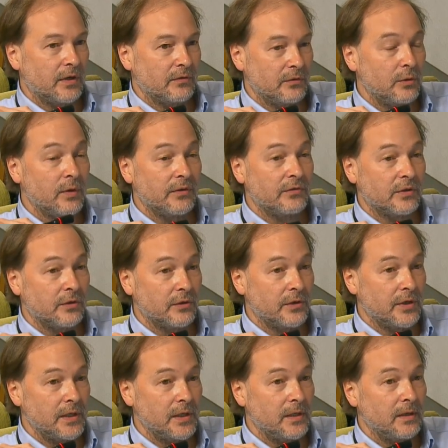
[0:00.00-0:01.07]
UN
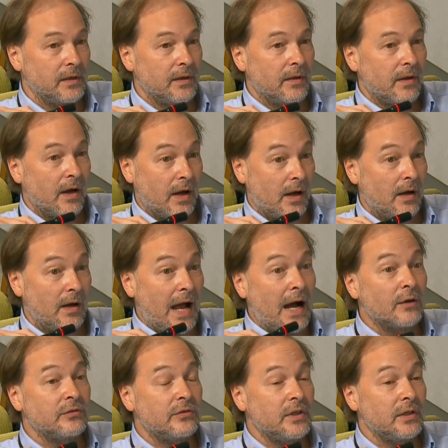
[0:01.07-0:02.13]
security
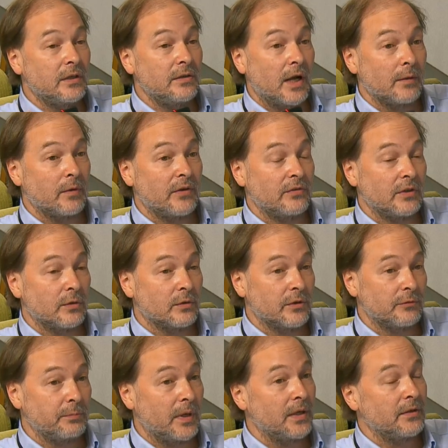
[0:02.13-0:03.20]
ousting a non-resident
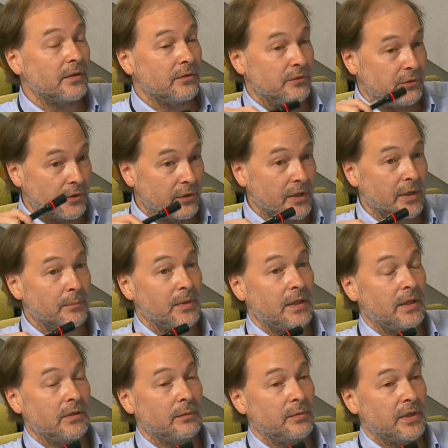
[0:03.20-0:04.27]
correspondent during a
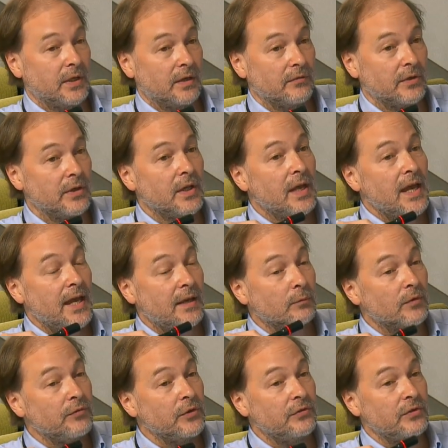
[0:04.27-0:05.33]
meeting to be covered, and
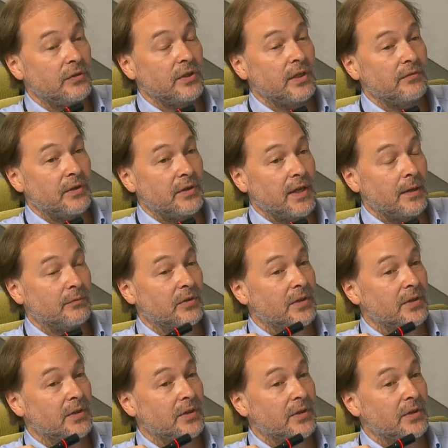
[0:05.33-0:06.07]
refusing to give their names.